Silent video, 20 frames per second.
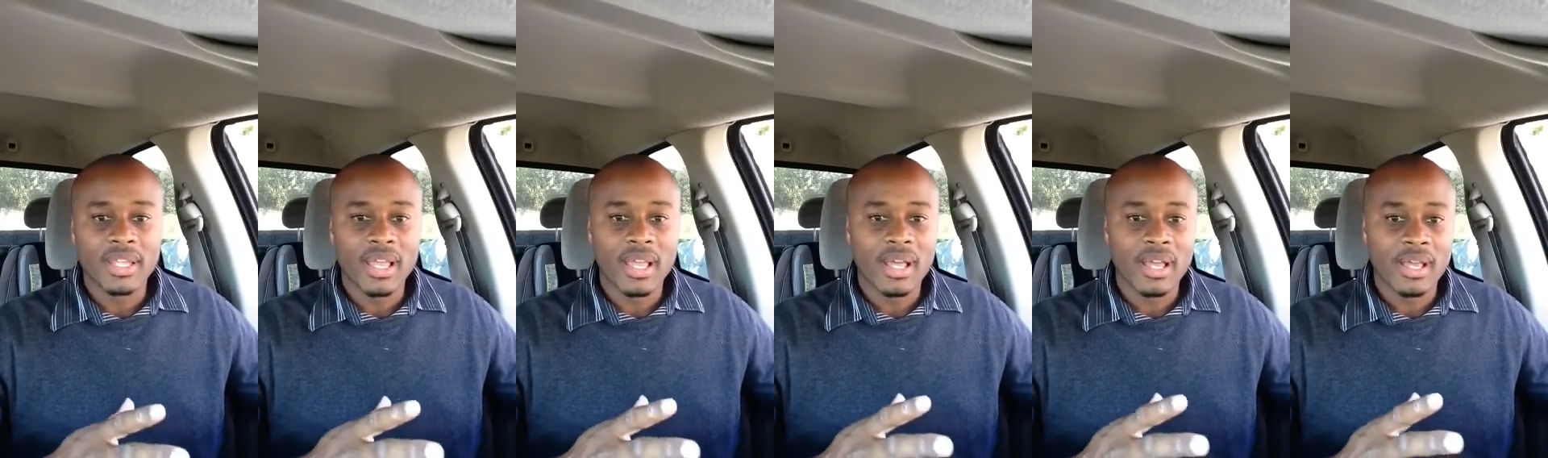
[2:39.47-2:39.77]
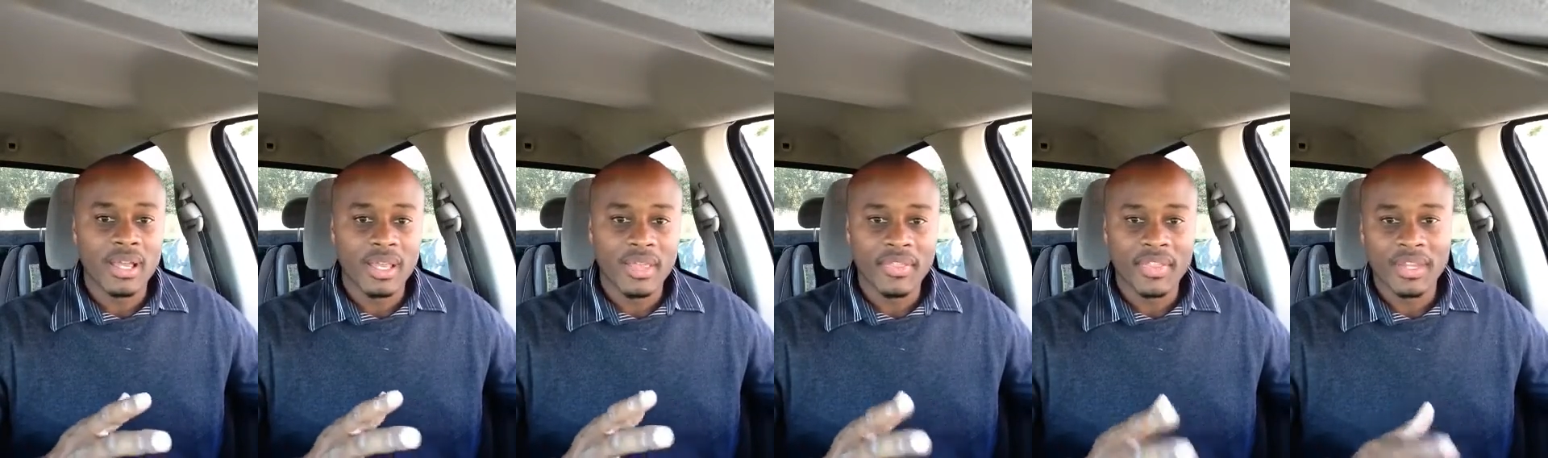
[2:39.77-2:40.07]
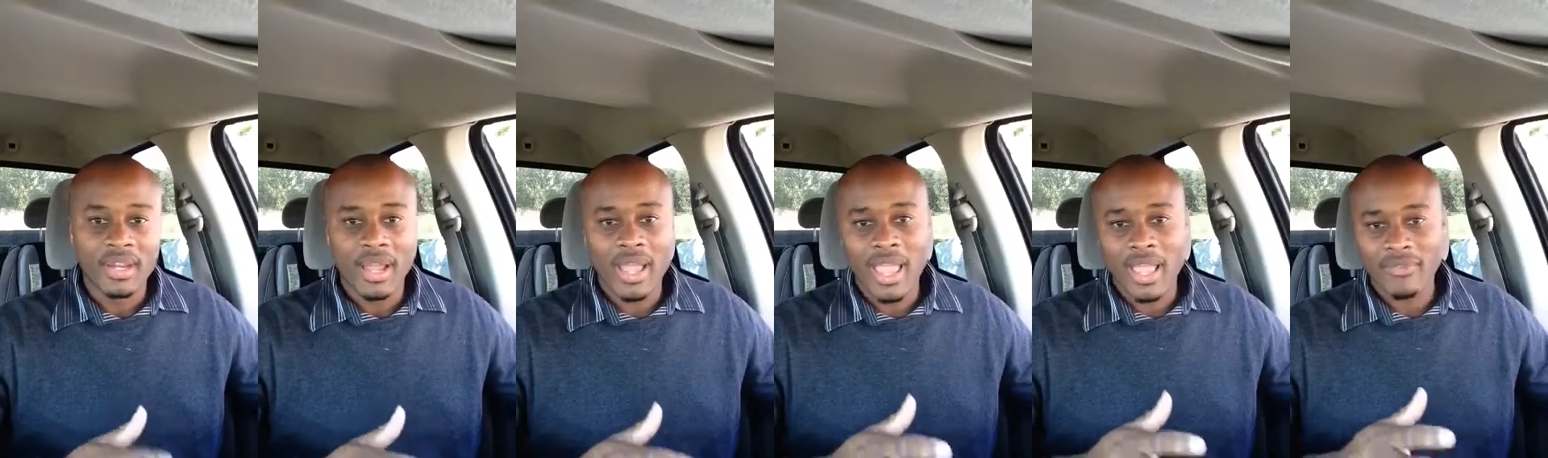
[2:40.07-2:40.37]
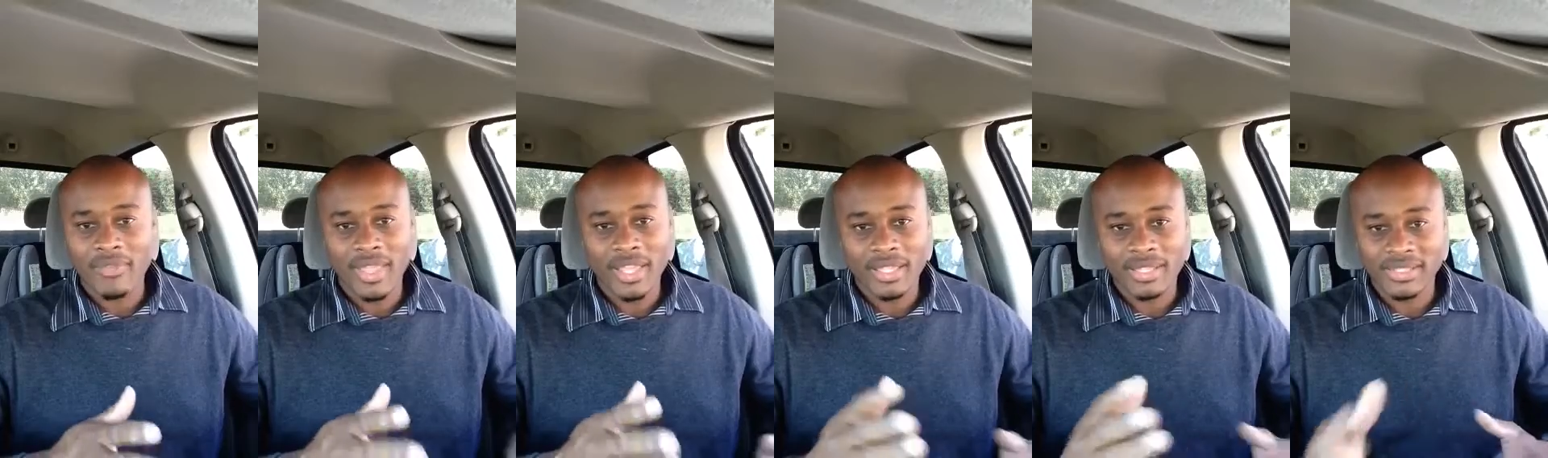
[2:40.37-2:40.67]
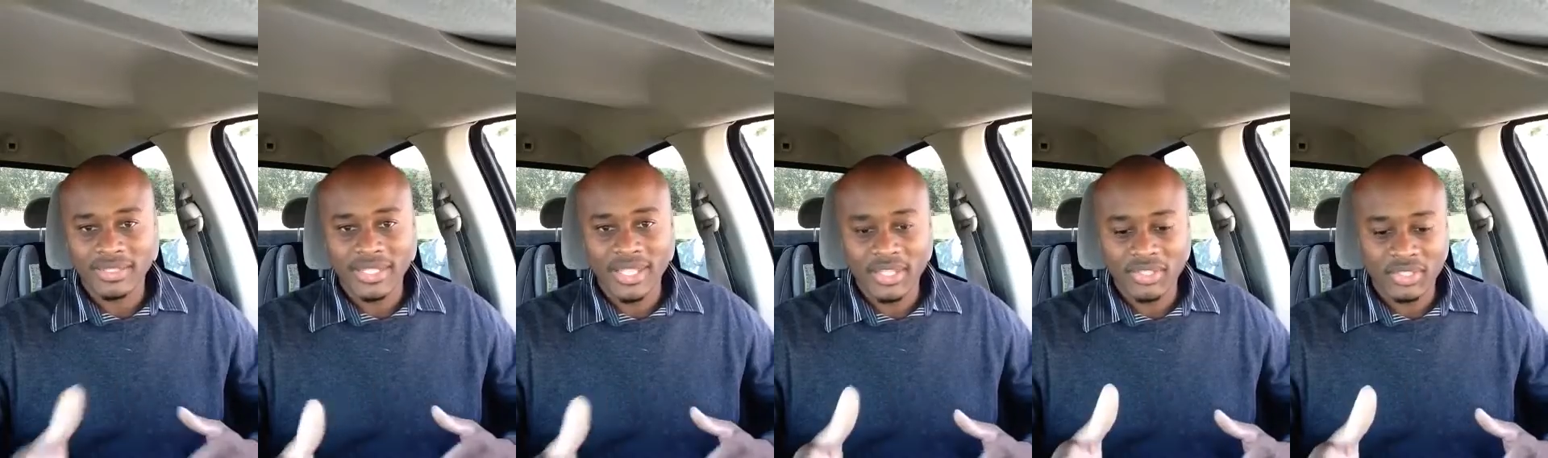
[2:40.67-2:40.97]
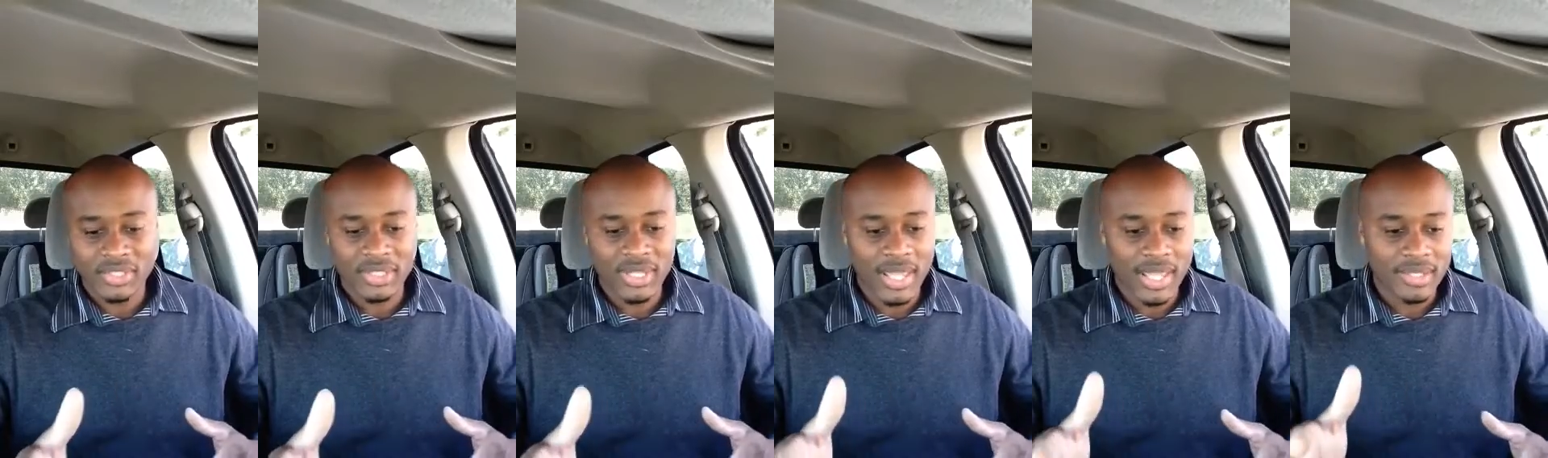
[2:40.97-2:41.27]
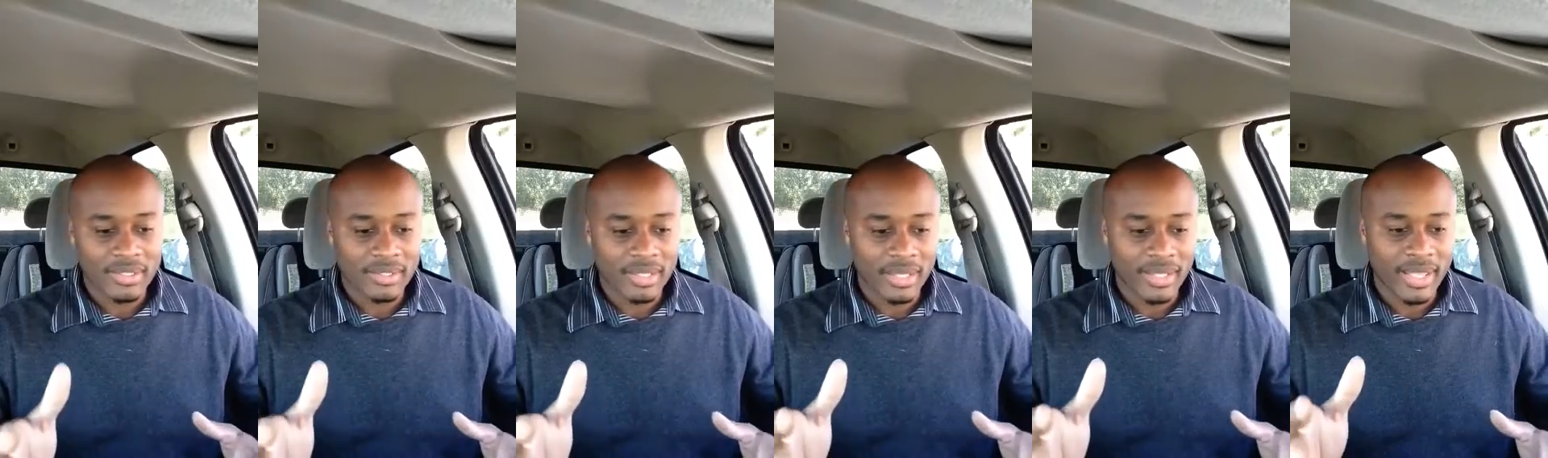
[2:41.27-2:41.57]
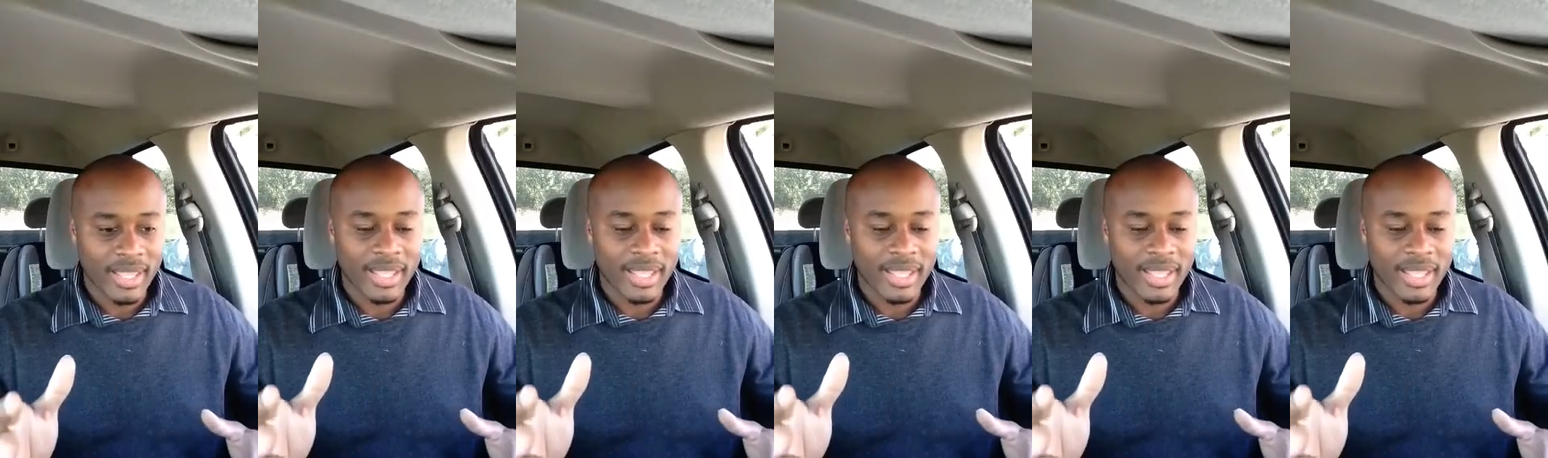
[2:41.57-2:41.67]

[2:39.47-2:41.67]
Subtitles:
then I have like a section that like,